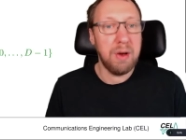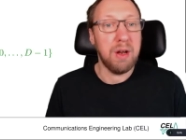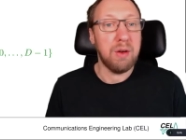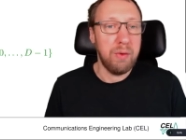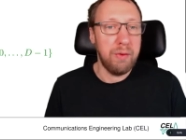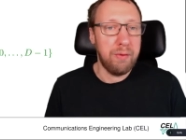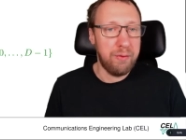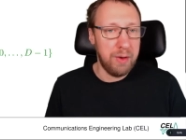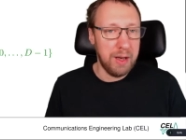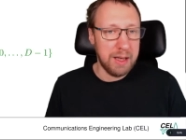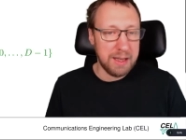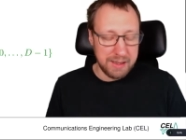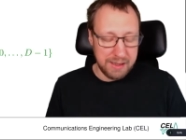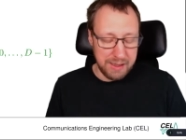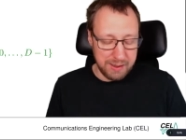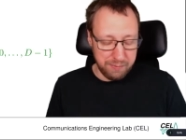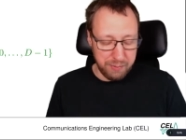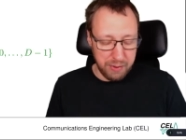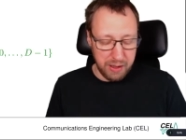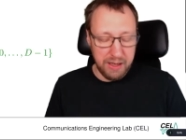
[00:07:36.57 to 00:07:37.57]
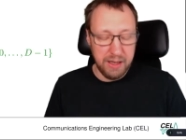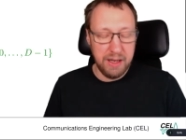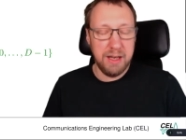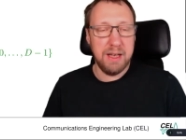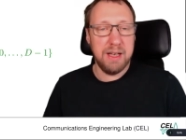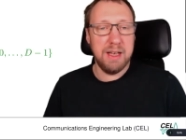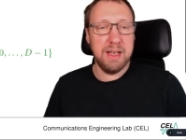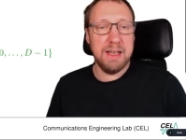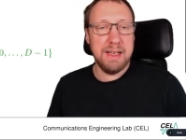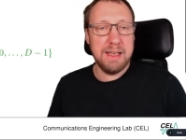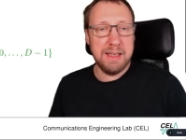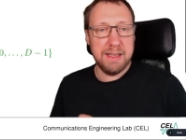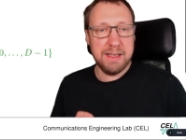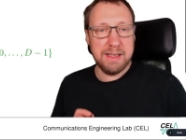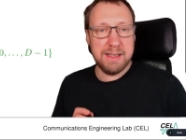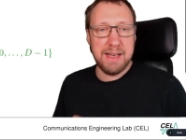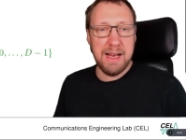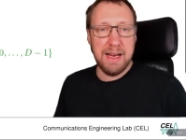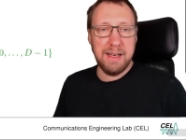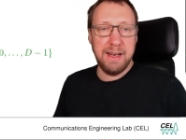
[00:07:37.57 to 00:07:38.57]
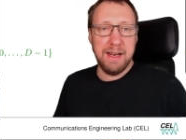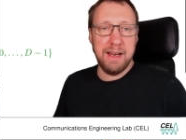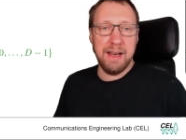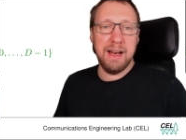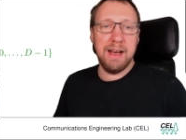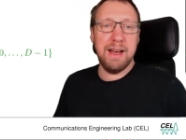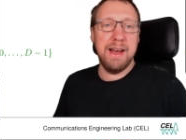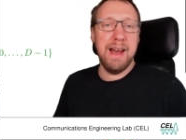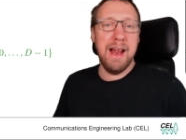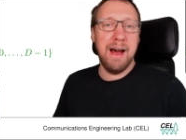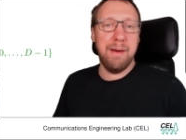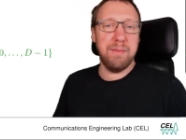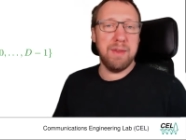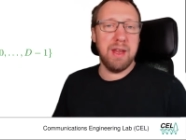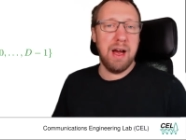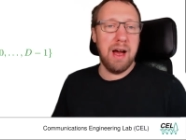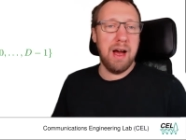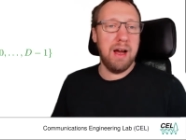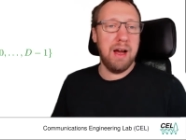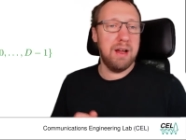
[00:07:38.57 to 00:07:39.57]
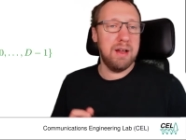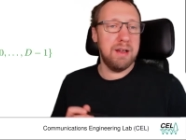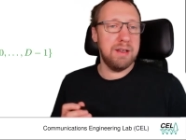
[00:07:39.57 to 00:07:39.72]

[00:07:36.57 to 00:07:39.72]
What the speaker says: We fix this by setting lambda